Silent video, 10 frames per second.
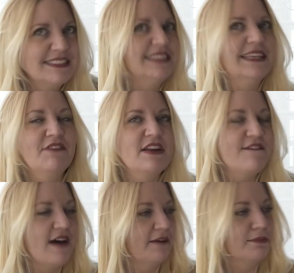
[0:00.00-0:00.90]

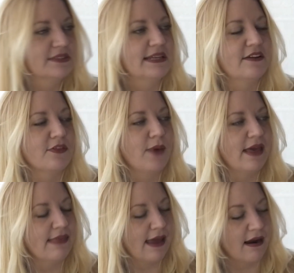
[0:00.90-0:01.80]
75% of the
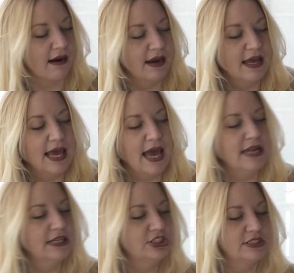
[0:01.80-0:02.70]
way there,
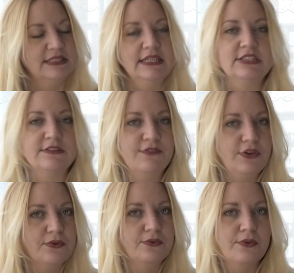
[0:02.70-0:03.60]
and it just needs a
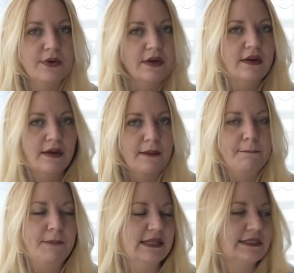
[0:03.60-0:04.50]
few
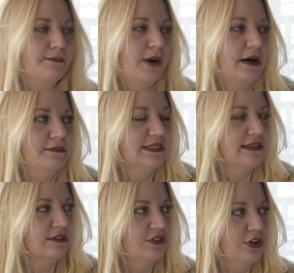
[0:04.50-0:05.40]
bits and bobs
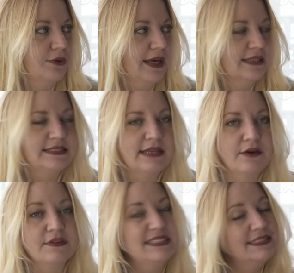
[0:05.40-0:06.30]
done to it.
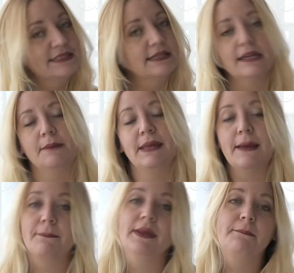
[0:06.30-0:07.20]
So this isn't going to
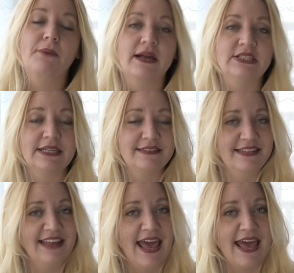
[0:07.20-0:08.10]
be a big project
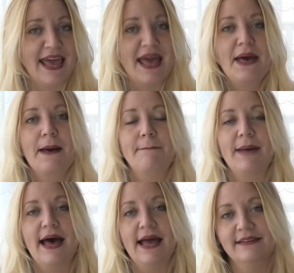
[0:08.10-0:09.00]
today,
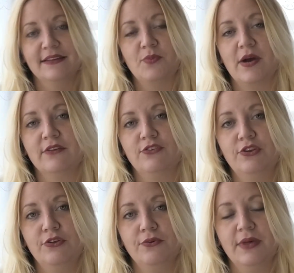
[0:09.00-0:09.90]
but I did want
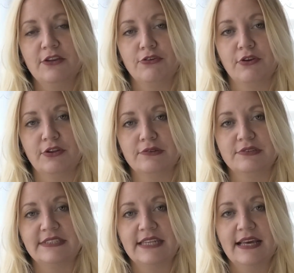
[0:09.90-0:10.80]
to
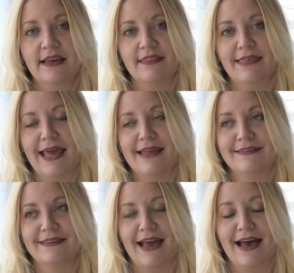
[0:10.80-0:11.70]
introduce
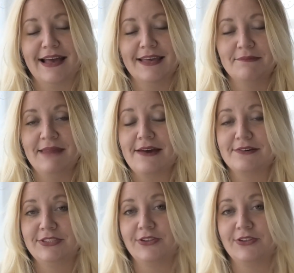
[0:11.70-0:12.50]
that I am now